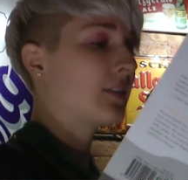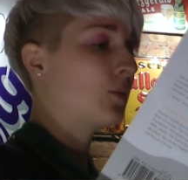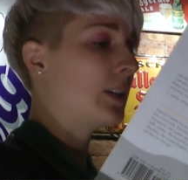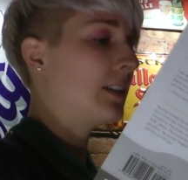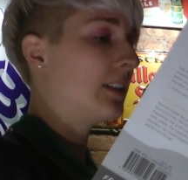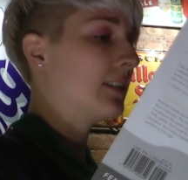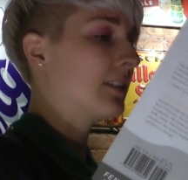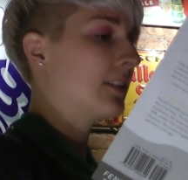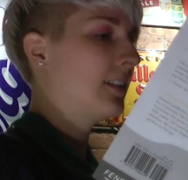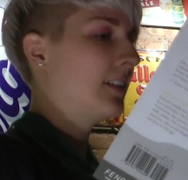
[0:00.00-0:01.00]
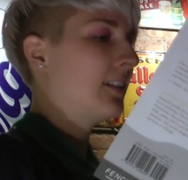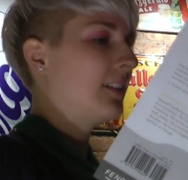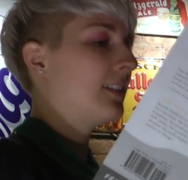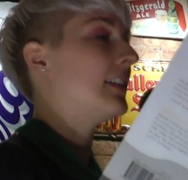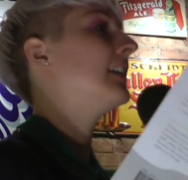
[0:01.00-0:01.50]
sweetness.
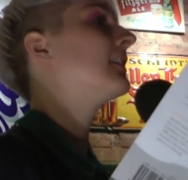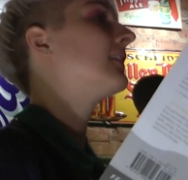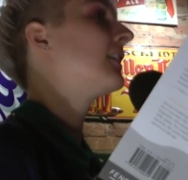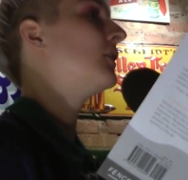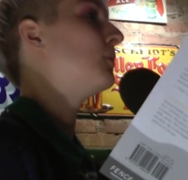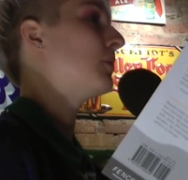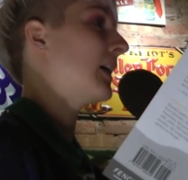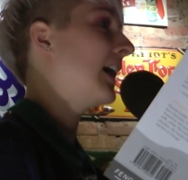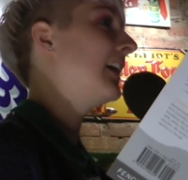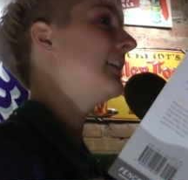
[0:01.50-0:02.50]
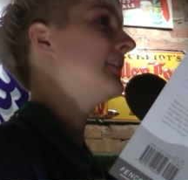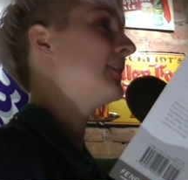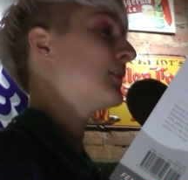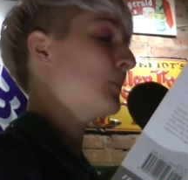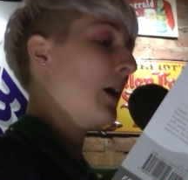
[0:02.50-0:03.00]
Take a little pride in
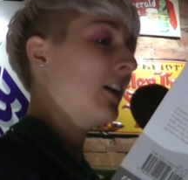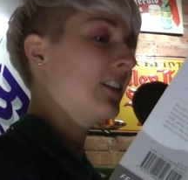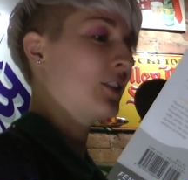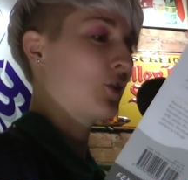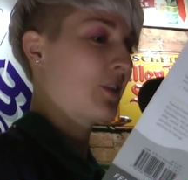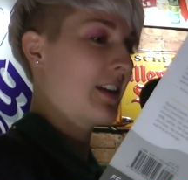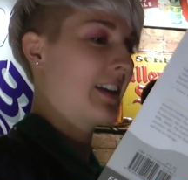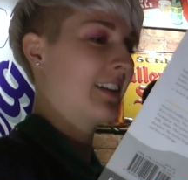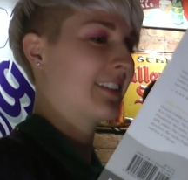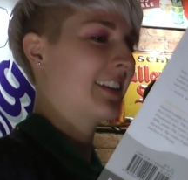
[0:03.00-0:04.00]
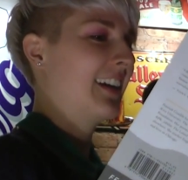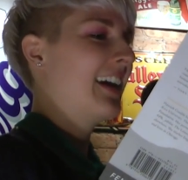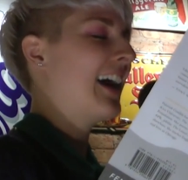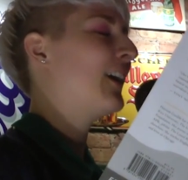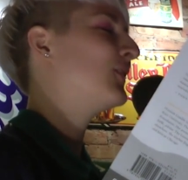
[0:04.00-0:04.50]
the smallish things.
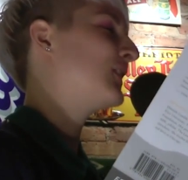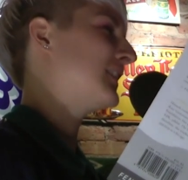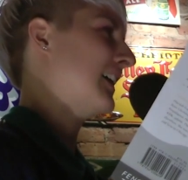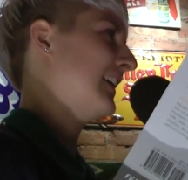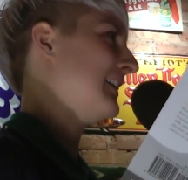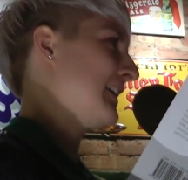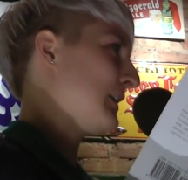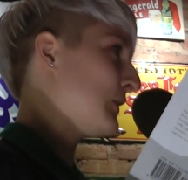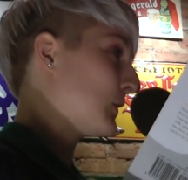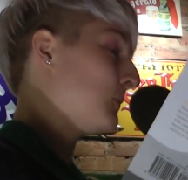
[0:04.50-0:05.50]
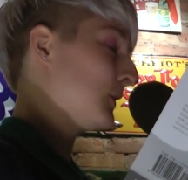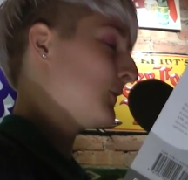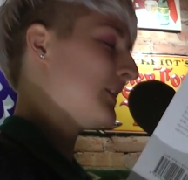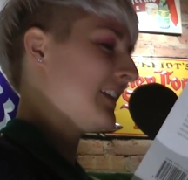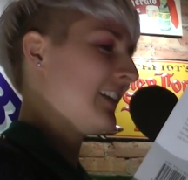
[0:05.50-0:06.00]
How shiny your
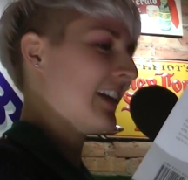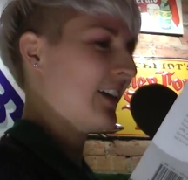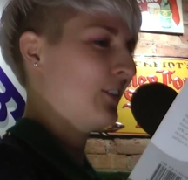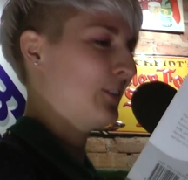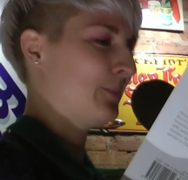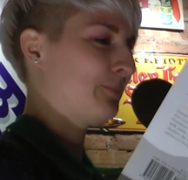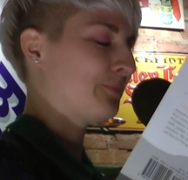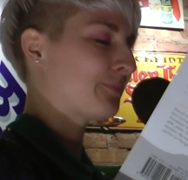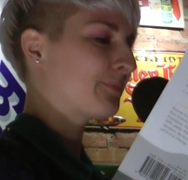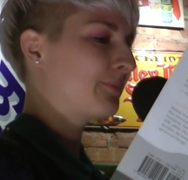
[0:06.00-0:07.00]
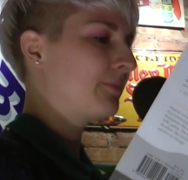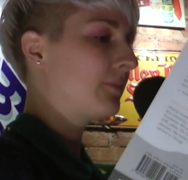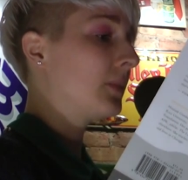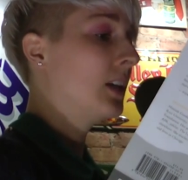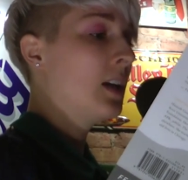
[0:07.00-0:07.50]
blue tea kettle.
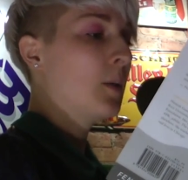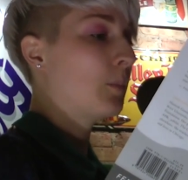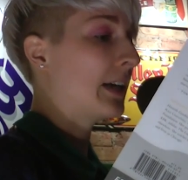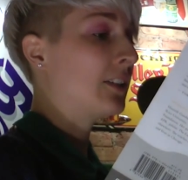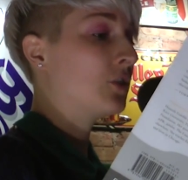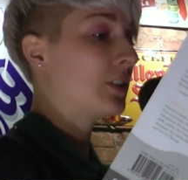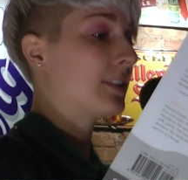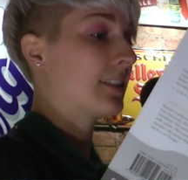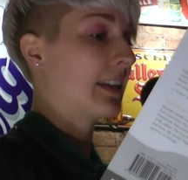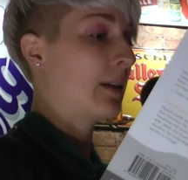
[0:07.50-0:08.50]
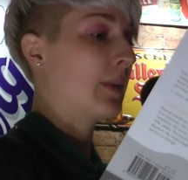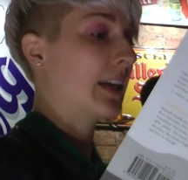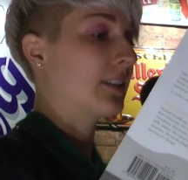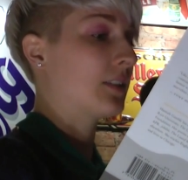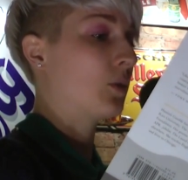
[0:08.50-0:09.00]
Branches slam
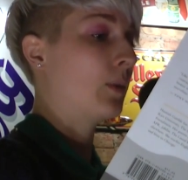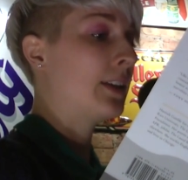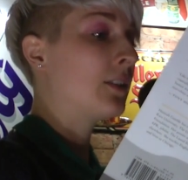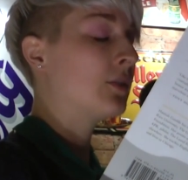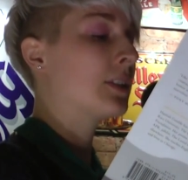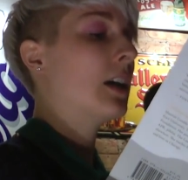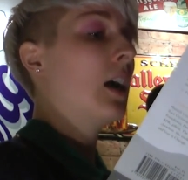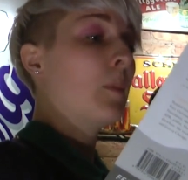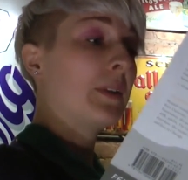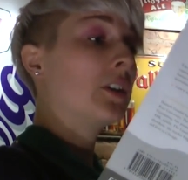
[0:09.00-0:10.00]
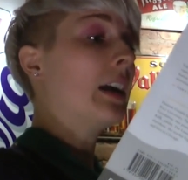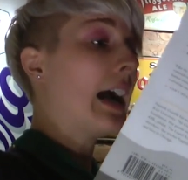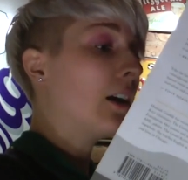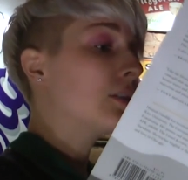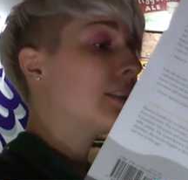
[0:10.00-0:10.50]
against the windows, but your
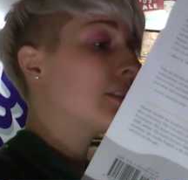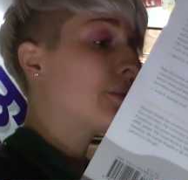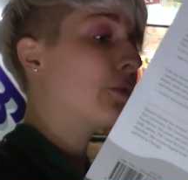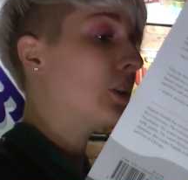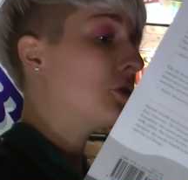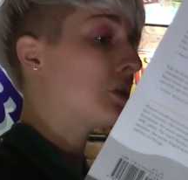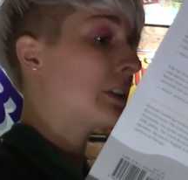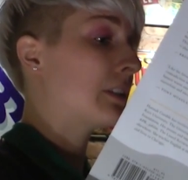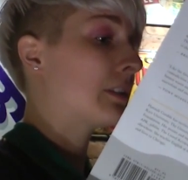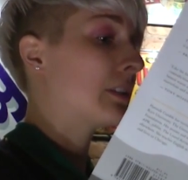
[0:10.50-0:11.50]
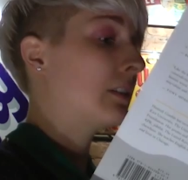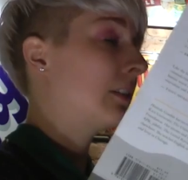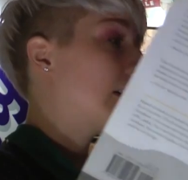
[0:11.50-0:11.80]
house is a fortress,